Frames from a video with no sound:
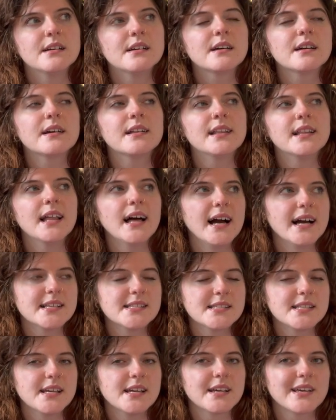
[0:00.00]

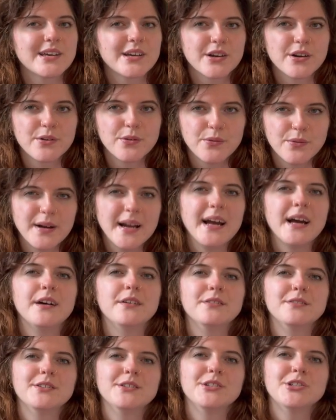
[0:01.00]
classic
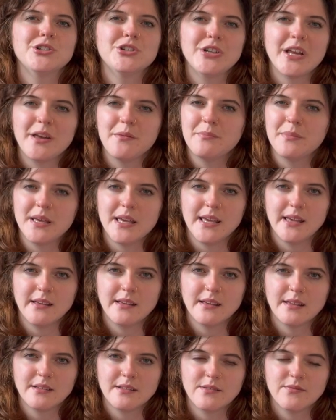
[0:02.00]
crown
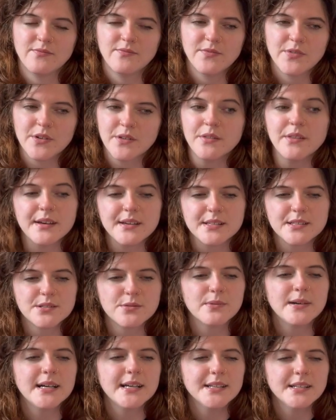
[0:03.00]
shaping for this
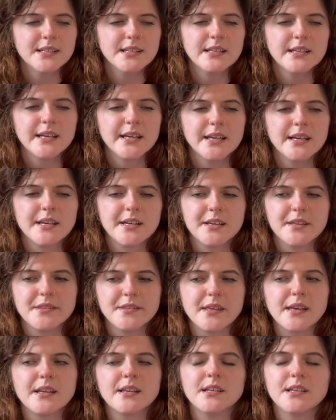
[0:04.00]
one
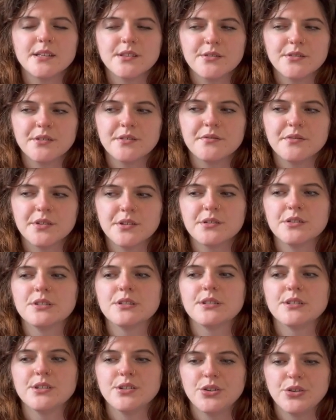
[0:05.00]
than either of
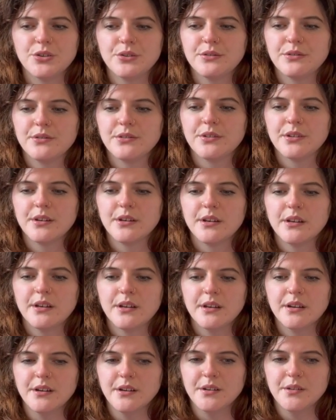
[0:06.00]
those two.
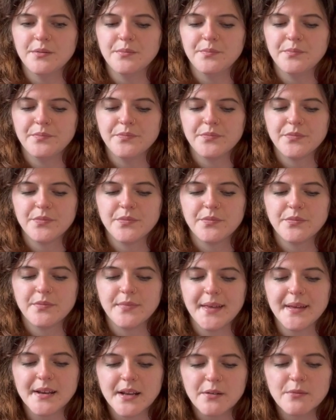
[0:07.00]
And
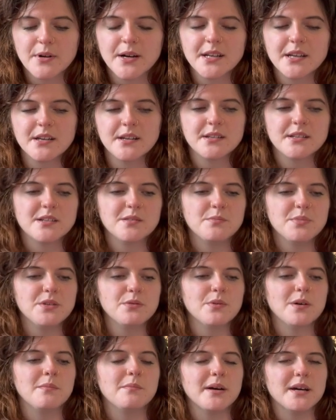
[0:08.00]
I wanted it to be
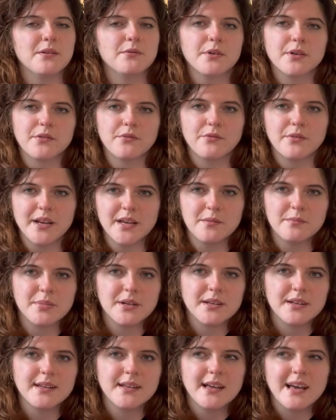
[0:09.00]
one by one rib.
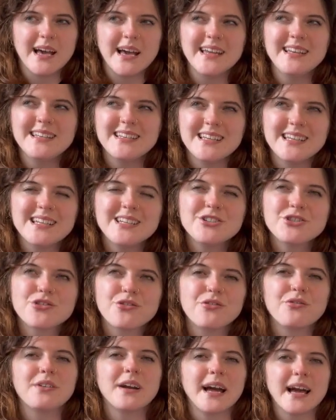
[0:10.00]
I did
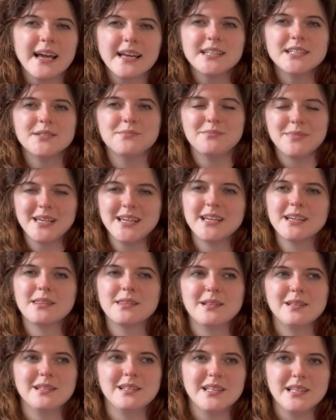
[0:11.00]
try to make
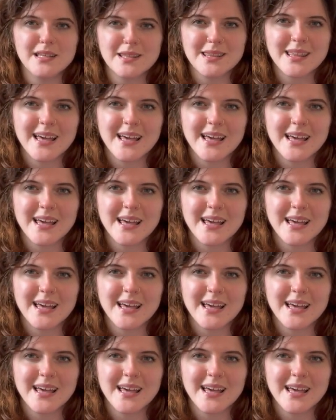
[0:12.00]
the leaf